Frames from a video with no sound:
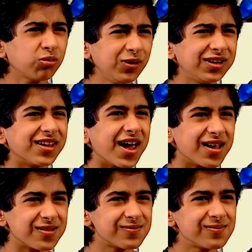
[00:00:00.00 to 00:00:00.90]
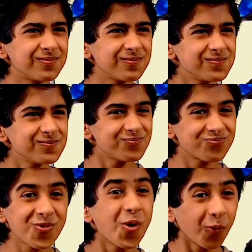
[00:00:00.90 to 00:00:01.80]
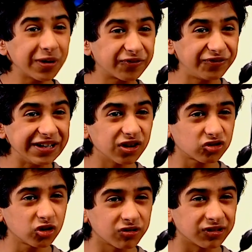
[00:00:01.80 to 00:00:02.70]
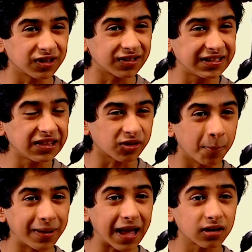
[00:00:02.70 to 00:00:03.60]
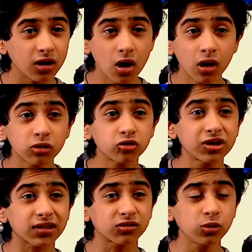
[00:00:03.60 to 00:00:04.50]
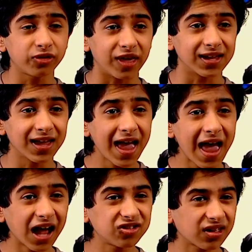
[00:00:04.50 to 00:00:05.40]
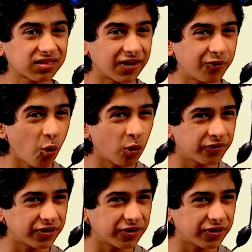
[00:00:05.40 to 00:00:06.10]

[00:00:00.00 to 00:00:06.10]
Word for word: Sweet, eh? We could feed her sugar until her teeth turn black, so she gets toothache and she has to have